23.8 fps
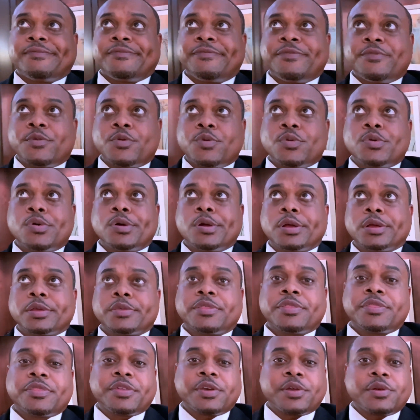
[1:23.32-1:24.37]

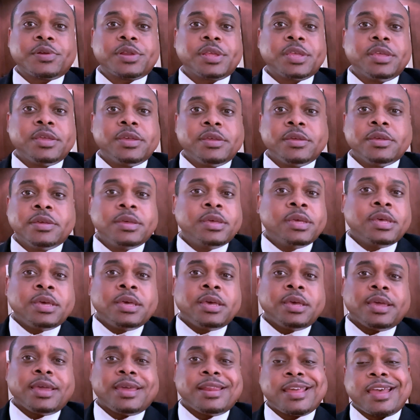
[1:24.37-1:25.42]
4:30
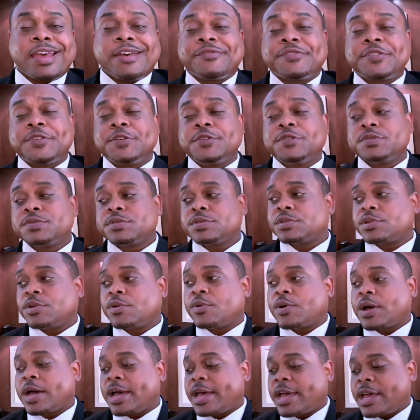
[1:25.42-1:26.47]
in the afternoon,
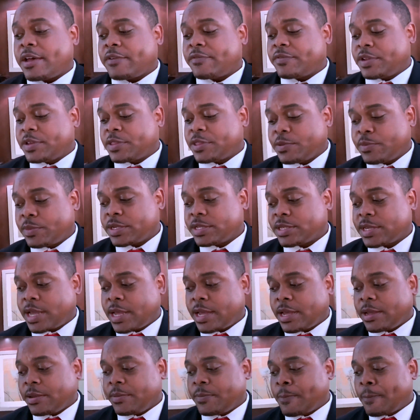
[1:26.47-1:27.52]
so I have nothing but
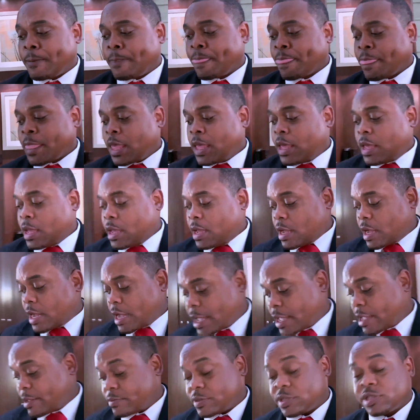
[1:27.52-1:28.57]
time.
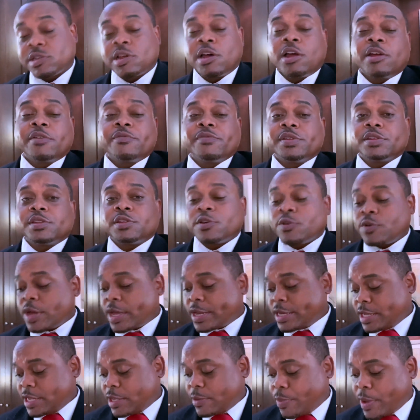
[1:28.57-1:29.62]
I am starving though.
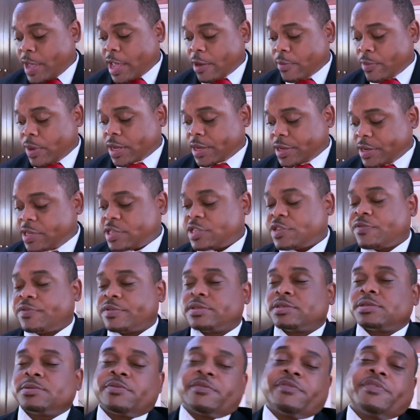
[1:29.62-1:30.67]
I did pack my lunch for
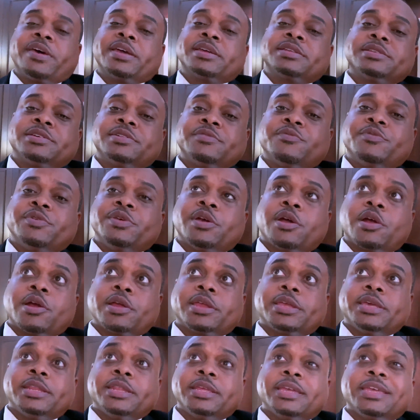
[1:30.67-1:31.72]
the simple fact that we are
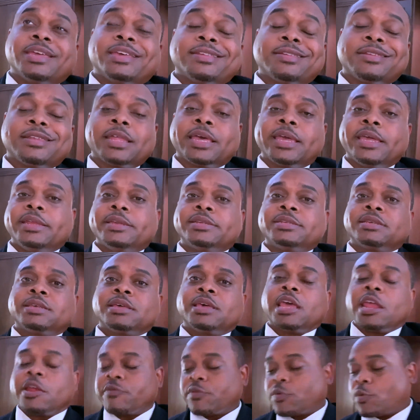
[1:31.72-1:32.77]
getting in late
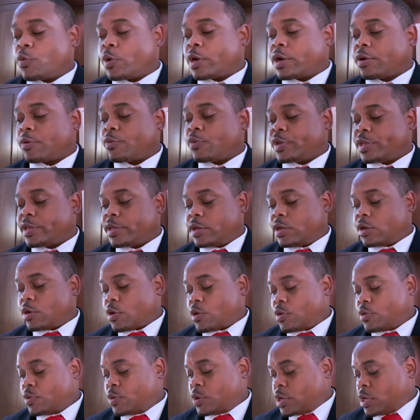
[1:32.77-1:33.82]
everywhere we
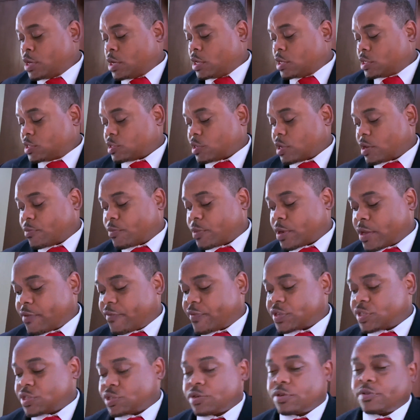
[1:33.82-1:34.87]
go, so I'm not
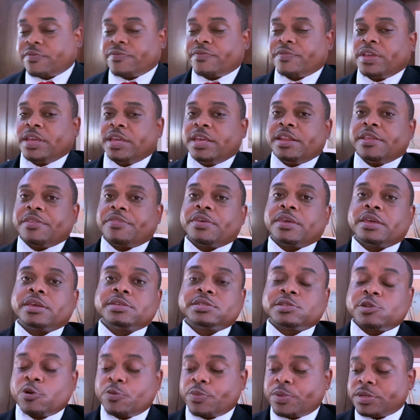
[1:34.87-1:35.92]
for sure if anything
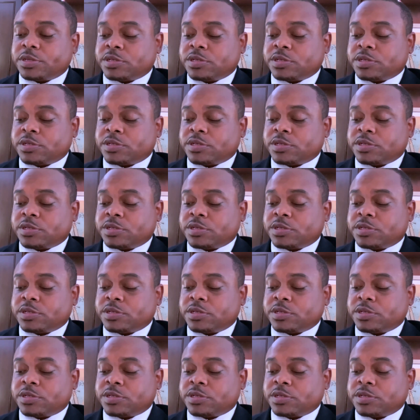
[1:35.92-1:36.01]
is open,